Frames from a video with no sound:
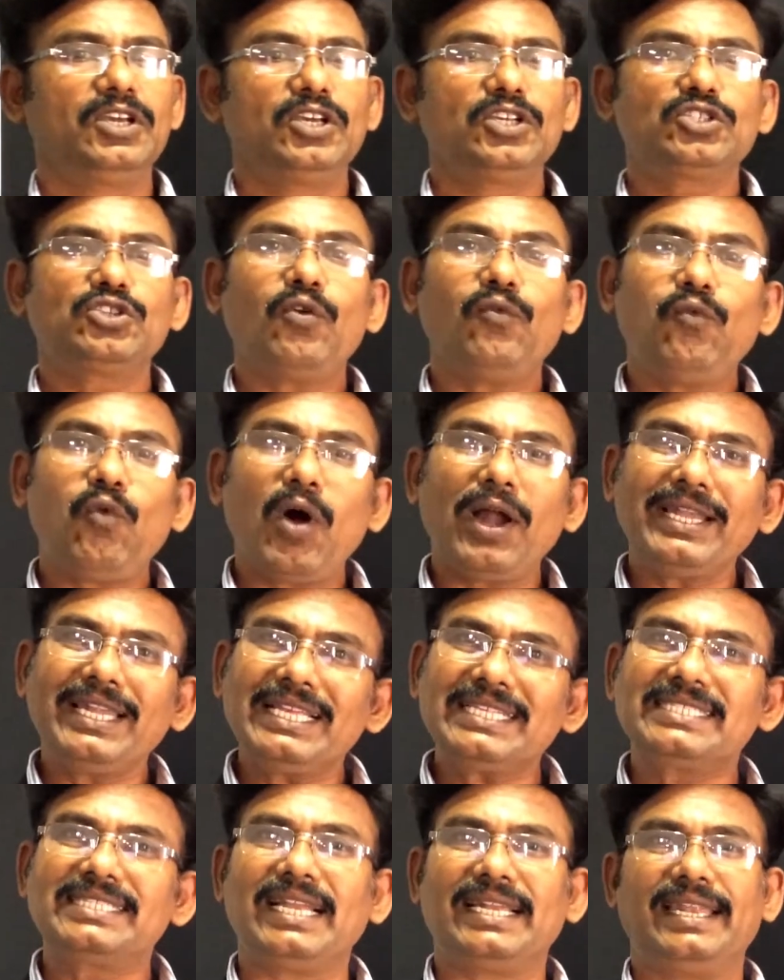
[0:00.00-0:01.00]
So what
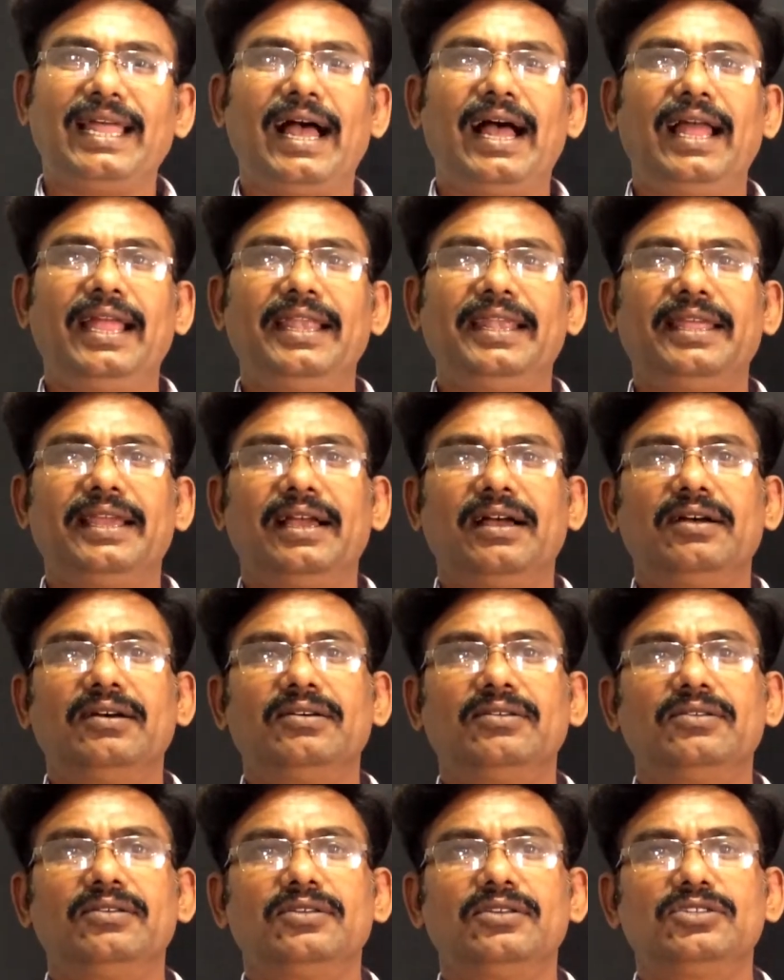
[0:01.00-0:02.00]
is that idea?
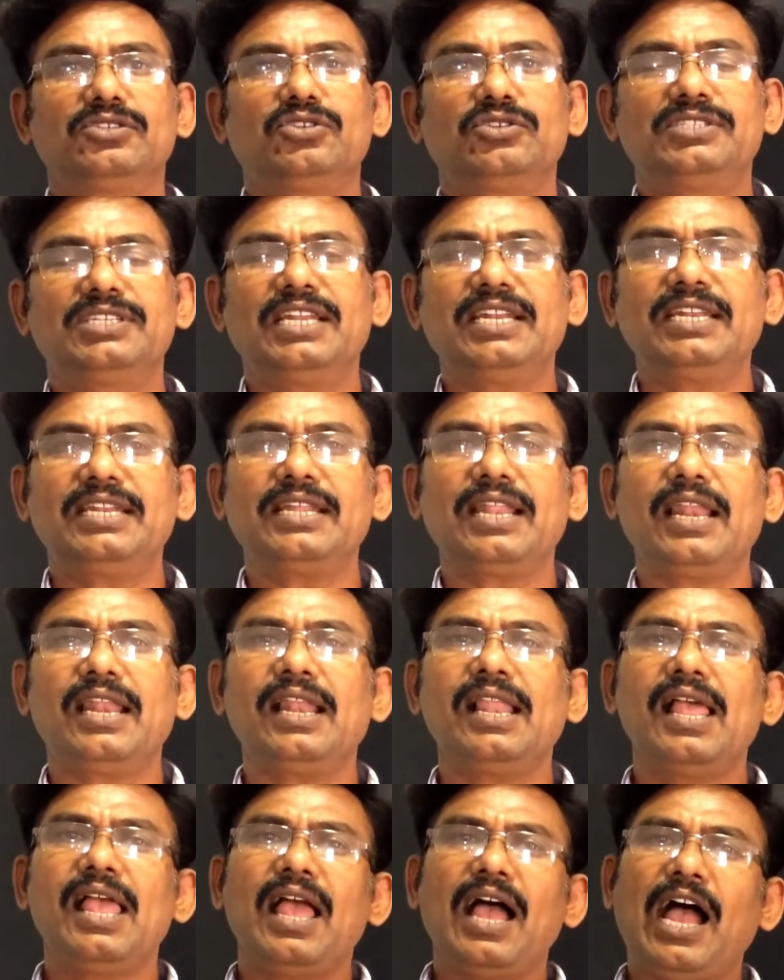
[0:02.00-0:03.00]
So
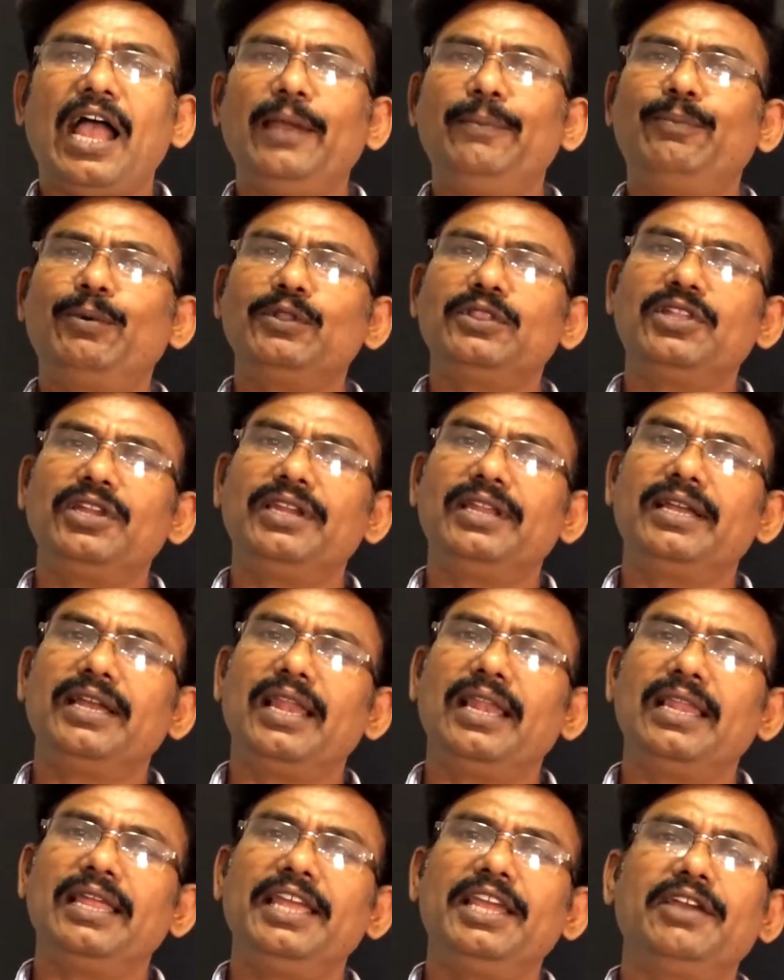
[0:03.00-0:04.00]
general
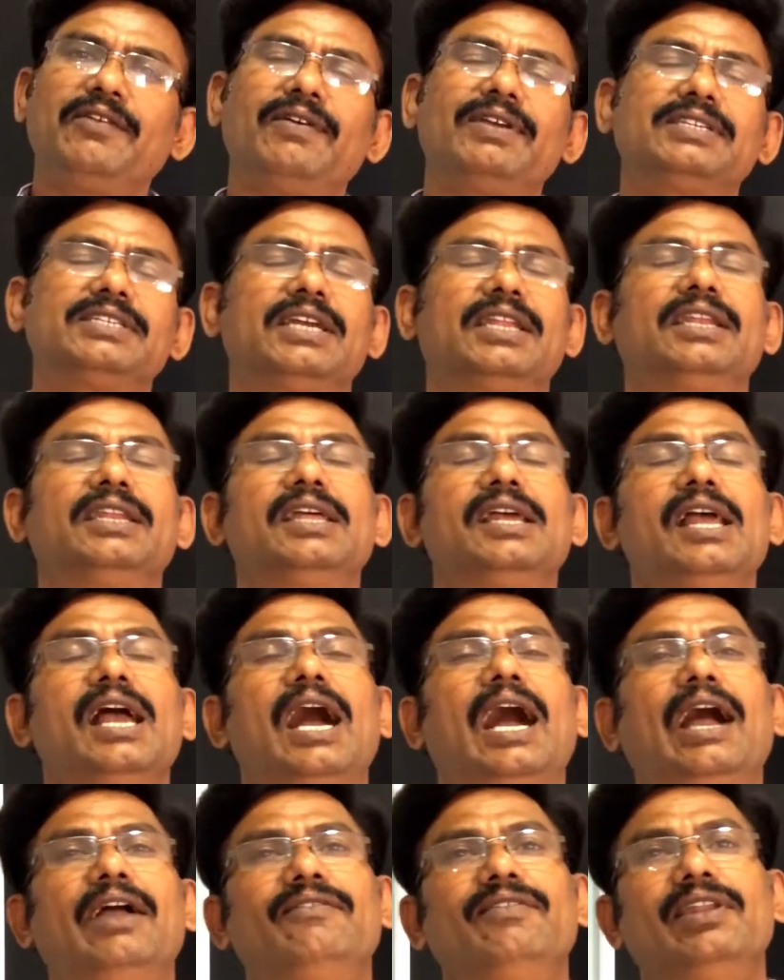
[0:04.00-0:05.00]
hypothetical equation
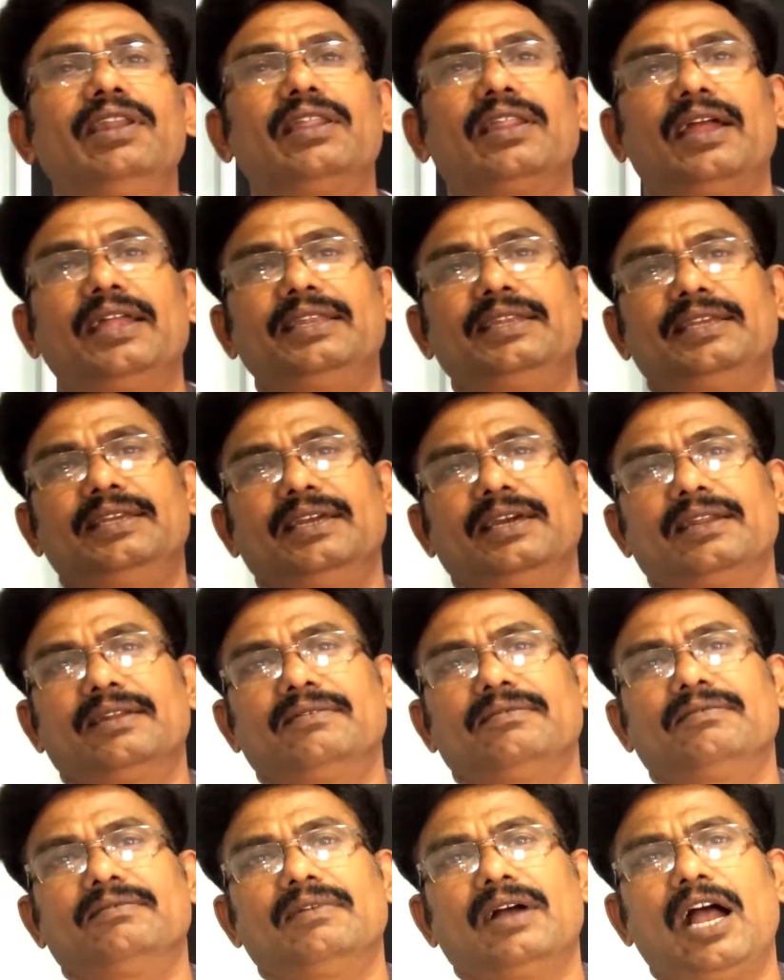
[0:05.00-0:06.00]
I will write here.
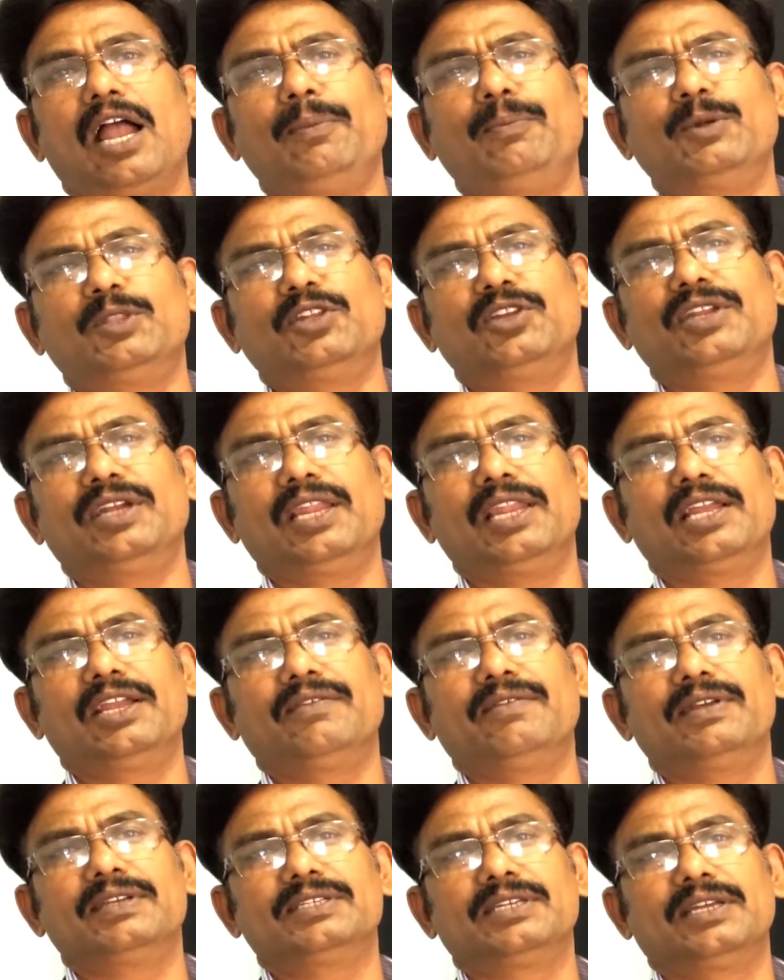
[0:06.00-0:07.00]
Hypothetical
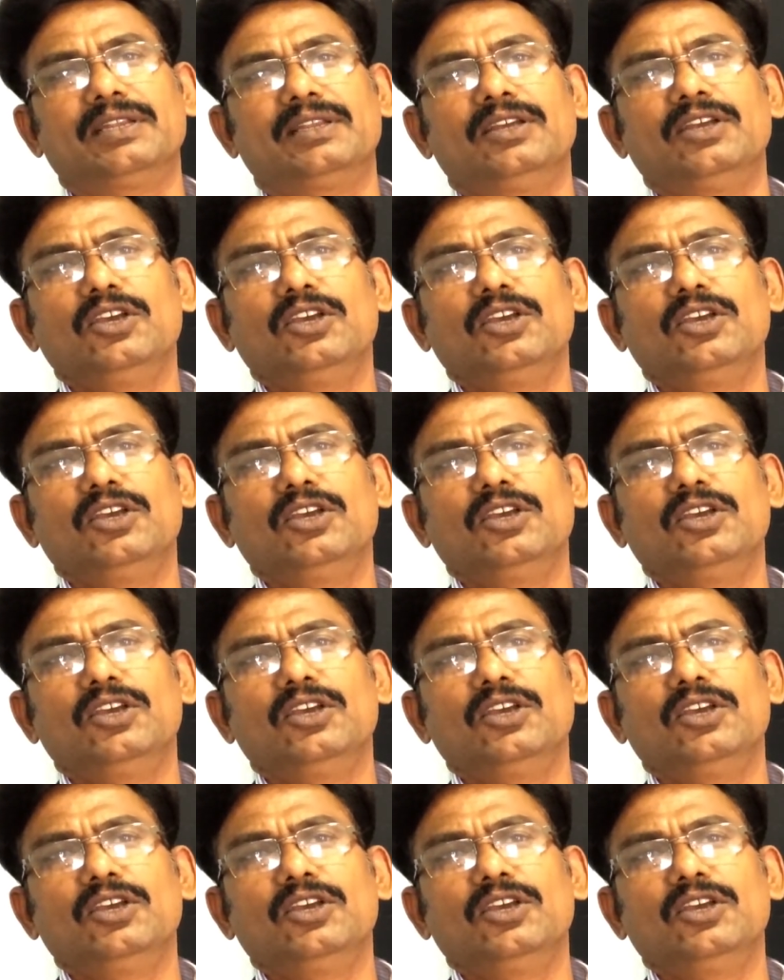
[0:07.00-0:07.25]
equation.